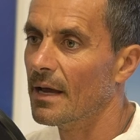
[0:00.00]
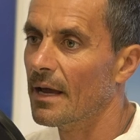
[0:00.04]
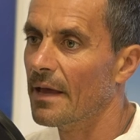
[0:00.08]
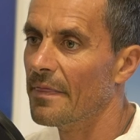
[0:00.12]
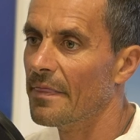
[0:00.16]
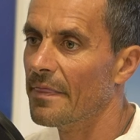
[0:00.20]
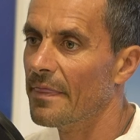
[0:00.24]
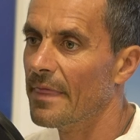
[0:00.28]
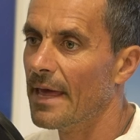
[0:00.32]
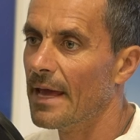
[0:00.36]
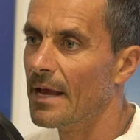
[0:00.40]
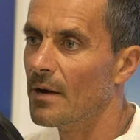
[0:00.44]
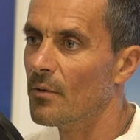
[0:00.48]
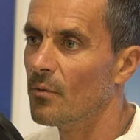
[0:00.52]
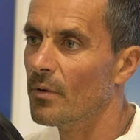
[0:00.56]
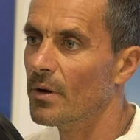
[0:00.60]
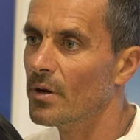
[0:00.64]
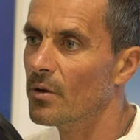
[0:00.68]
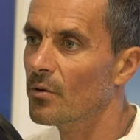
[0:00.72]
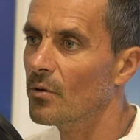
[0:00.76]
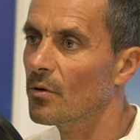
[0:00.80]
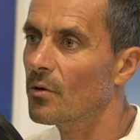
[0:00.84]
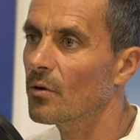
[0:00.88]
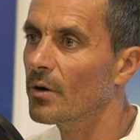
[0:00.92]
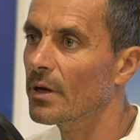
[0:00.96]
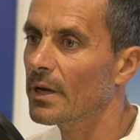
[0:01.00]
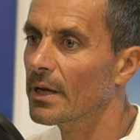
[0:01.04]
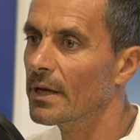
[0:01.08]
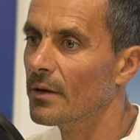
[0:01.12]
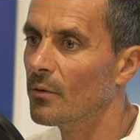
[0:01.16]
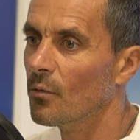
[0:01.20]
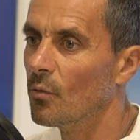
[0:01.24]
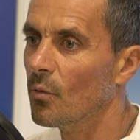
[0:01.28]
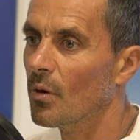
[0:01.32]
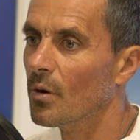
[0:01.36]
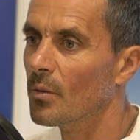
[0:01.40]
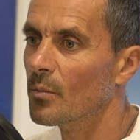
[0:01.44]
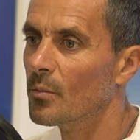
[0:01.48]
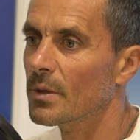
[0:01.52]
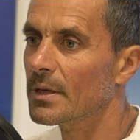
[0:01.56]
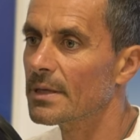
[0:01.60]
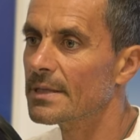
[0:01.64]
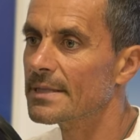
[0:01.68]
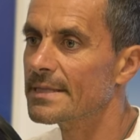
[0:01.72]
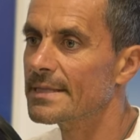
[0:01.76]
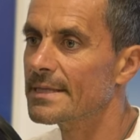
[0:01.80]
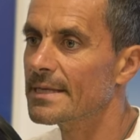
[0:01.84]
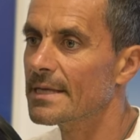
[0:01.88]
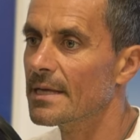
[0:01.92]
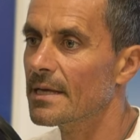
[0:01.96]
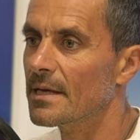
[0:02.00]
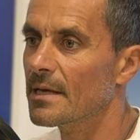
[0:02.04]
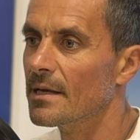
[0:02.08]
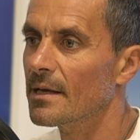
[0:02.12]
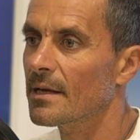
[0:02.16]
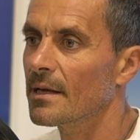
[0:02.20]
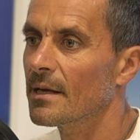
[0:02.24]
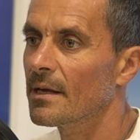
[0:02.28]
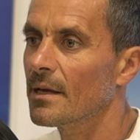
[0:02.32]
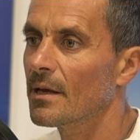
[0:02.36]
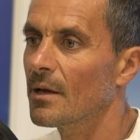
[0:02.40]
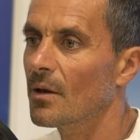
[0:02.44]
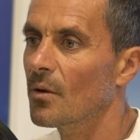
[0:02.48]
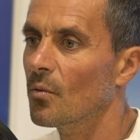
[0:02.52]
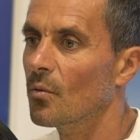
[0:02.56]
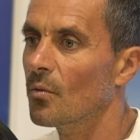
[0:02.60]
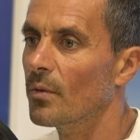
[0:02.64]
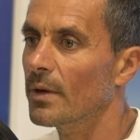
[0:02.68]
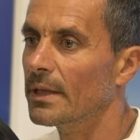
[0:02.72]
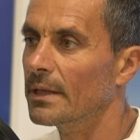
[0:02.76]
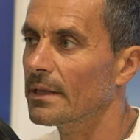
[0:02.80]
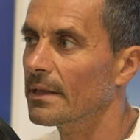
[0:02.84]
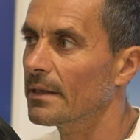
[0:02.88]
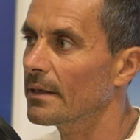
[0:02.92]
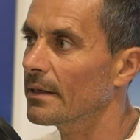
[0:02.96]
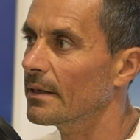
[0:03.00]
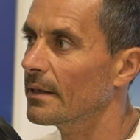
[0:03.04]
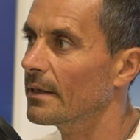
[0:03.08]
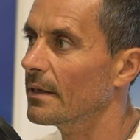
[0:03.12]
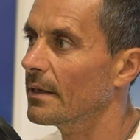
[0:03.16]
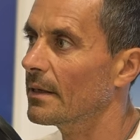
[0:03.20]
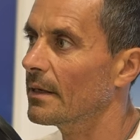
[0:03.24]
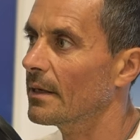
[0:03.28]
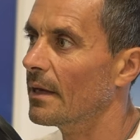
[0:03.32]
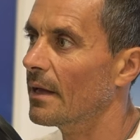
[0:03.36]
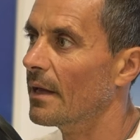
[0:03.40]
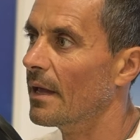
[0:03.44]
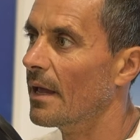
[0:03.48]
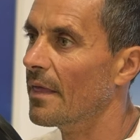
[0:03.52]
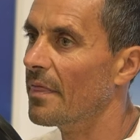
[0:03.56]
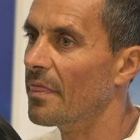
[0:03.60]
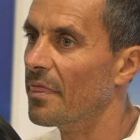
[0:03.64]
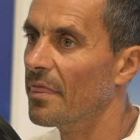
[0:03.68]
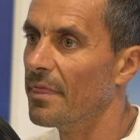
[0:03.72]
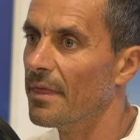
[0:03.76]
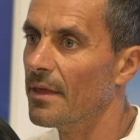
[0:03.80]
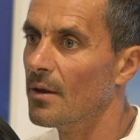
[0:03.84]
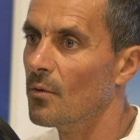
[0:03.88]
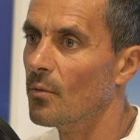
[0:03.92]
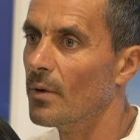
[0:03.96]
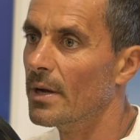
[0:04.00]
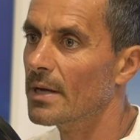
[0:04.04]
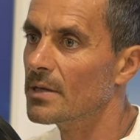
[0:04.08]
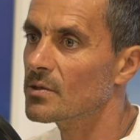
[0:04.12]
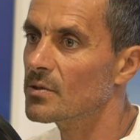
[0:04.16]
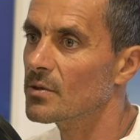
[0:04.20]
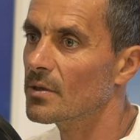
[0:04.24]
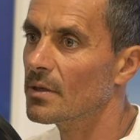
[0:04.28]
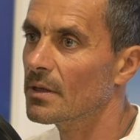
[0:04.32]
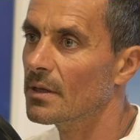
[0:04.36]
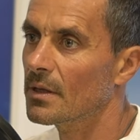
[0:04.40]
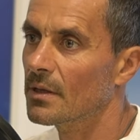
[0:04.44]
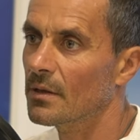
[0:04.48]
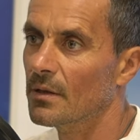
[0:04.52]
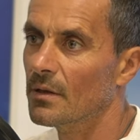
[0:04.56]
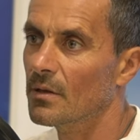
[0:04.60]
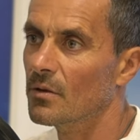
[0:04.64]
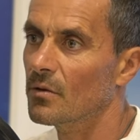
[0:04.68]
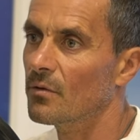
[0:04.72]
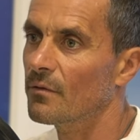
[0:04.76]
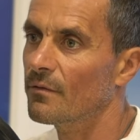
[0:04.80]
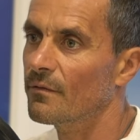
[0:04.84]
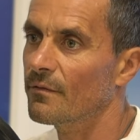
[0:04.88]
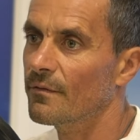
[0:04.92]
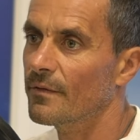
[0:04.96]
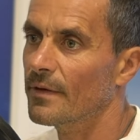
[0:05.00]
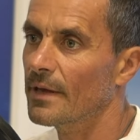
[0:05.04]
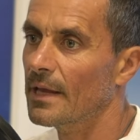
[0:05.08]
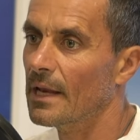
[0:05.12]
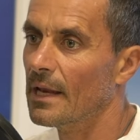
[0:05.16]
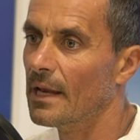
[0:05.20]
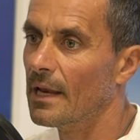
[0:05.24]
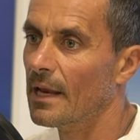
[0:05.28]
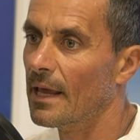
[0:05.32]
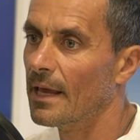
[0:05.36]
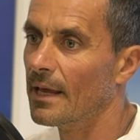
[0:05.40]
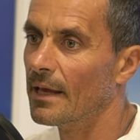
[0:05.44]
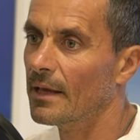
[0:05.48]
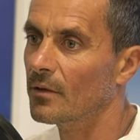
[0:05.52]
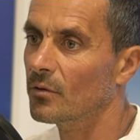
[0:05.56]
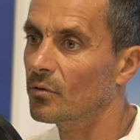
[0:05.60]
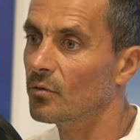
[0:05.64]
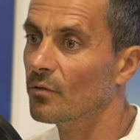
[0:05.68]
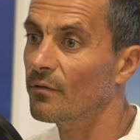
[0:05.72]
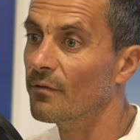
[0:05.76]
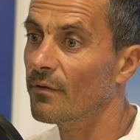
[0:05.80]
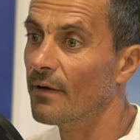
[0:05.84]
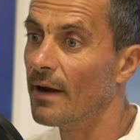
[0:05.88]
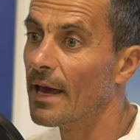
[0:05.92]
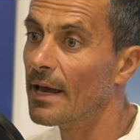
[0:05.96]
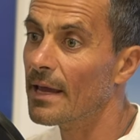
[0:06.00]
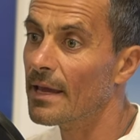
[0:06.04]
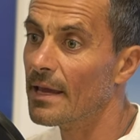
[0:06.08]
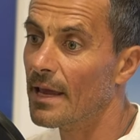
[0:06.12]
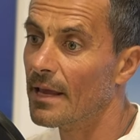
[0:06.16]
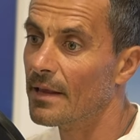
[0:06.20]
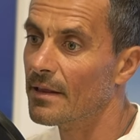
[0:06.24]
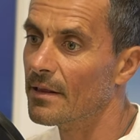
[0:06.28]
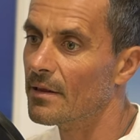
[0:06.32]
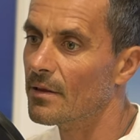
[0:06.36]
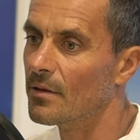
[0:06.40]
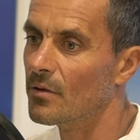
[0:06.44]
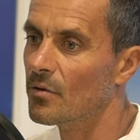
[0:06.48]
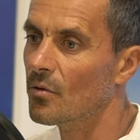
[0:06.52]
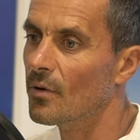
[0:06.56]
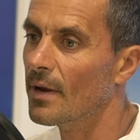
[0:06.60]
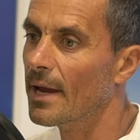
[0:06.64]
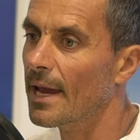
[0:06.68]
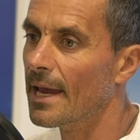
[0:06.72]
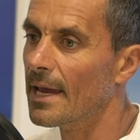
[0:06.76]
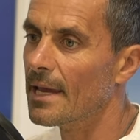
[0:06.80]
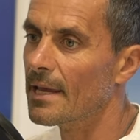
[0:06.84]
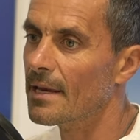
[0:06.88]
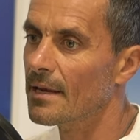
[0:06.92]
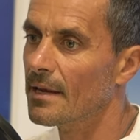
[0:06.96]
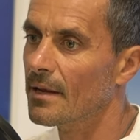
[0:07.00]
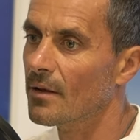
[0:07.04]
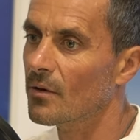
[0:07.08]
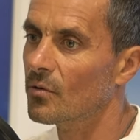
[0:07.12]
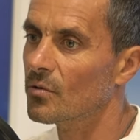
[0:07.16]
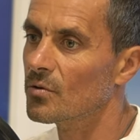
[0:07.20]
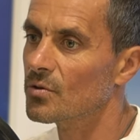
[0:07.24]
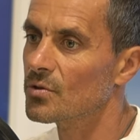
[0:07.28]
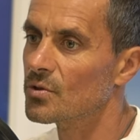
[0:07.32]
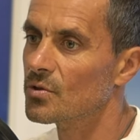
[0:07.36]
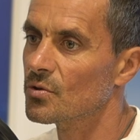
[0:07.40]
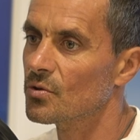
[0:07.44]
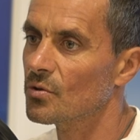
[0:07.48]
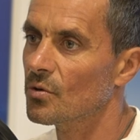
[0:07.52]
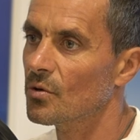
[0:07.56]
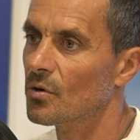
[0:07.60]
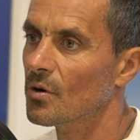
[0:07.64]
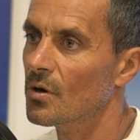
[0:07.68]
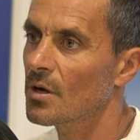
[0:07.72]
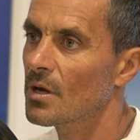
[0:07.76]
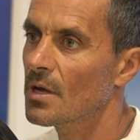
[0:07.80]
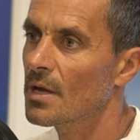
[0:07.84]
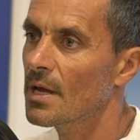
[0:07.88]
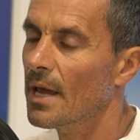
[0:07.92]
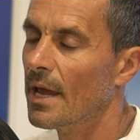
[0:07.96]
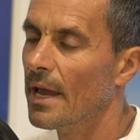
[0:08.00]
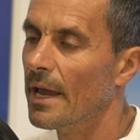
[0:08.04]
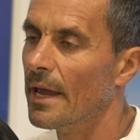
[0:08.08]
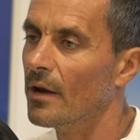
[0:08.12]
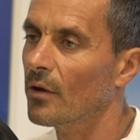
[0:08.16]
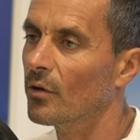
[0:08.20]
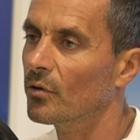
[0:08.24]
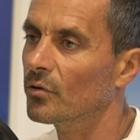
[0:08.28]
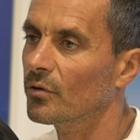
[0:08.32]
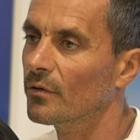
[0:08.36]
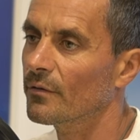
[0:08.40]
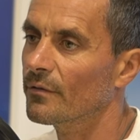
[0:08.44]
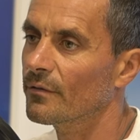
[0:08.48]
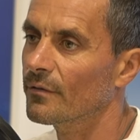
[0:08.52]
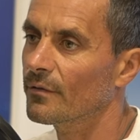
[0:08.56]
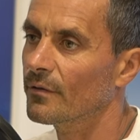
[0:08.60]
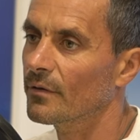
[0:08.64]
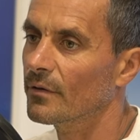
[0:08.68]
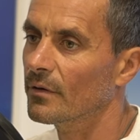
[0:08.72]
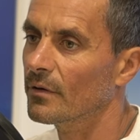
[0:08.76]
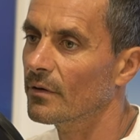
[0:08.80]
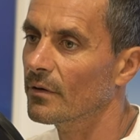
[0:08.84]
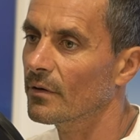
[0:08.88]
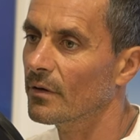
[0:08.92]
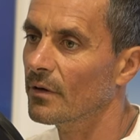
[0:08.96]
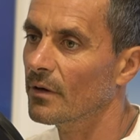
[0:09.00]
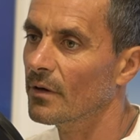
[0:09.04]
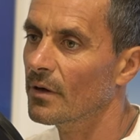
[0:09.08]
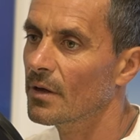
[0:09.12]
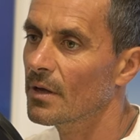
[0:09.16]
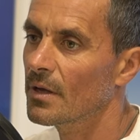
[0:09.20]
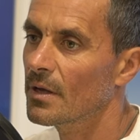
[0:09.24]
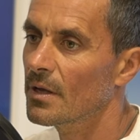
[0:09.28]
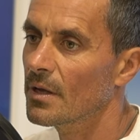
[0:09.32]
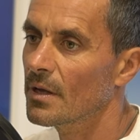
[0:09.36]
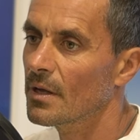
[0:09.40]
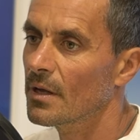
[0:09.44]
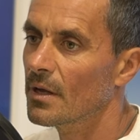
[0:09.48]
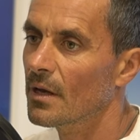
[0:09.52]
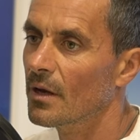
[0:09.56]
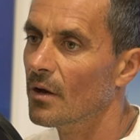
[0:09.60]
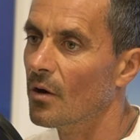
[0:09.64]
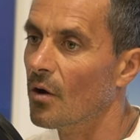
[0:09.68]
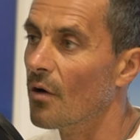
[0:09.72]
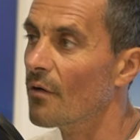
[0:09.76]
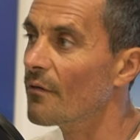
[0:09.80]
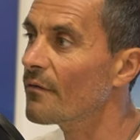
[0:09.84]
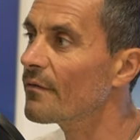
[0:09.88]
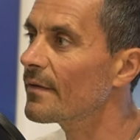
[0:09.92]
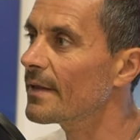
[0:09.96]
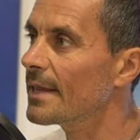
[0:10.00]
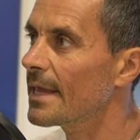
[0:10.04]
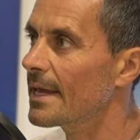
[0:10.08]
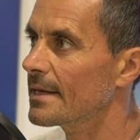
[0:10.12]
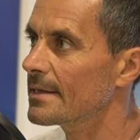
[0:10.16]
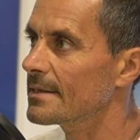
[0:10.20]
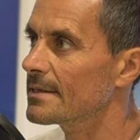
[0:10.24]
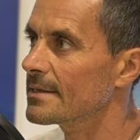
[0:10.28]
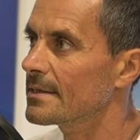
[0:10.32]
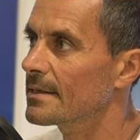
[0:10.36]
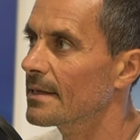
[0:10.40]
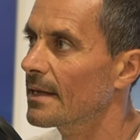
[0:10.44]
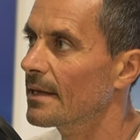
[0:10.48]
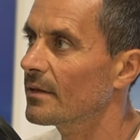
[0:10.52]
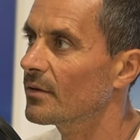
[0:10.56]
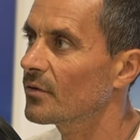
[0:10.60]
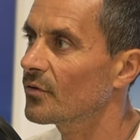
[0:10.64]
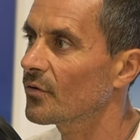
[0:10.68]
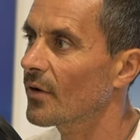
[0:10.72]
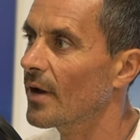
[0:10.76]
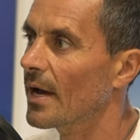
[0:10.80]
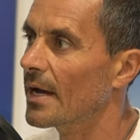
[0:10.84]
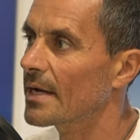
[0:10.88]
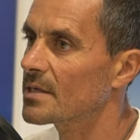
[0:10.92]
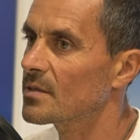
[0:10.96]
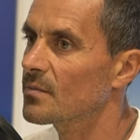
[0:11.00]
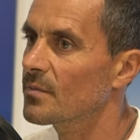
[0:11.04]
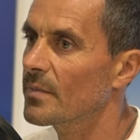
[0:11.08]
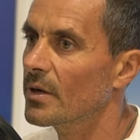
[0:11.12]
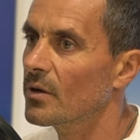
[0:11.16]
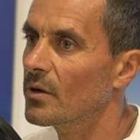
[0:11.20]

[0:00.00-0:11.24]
and then when you go in warmer sea with uh, a thin wetsuit, you feel like to fly, and you gain also a lot of uh, confidence mm-hmm. and trust mm-hmm.